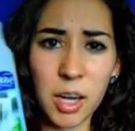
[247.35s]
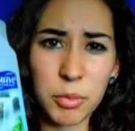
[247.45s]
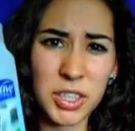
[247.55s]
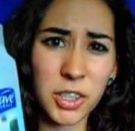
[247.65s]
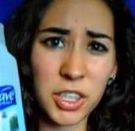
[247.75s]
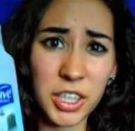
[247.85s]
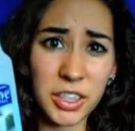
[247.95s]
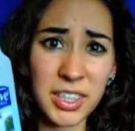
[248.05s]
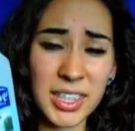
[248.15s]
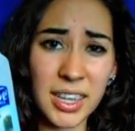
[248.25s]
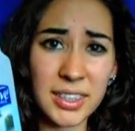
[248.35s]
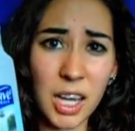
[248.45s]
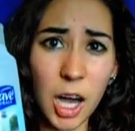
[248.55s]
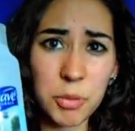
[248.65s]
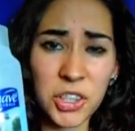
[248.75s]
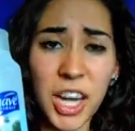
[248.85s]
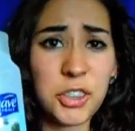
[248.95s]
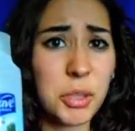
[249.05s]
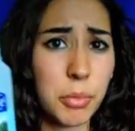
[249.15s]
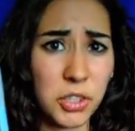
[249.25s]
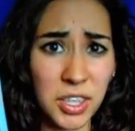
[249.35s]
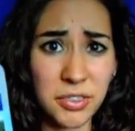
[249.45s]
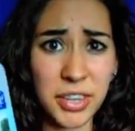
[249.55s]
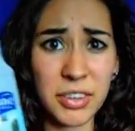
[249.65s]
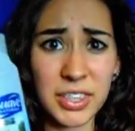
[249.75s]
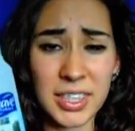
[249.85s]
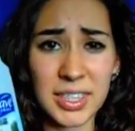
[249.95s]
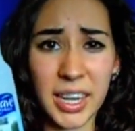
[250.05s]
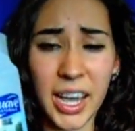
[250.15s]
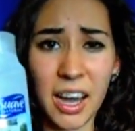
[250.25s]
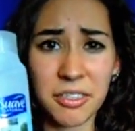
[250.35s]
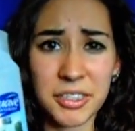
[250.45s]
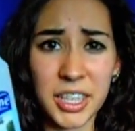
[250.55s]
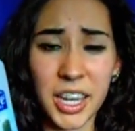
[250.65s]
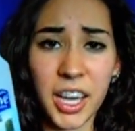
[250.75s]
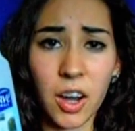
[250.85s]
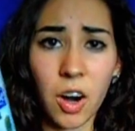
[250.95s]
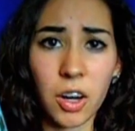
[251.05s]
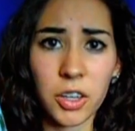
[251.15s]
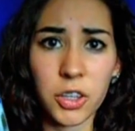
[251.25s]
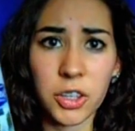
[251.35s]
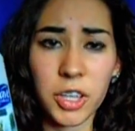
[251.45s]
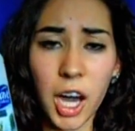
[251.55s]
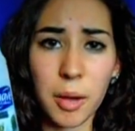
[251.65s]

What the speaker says: It's a good unisex option. Actually, most of the fragrances that I have today are good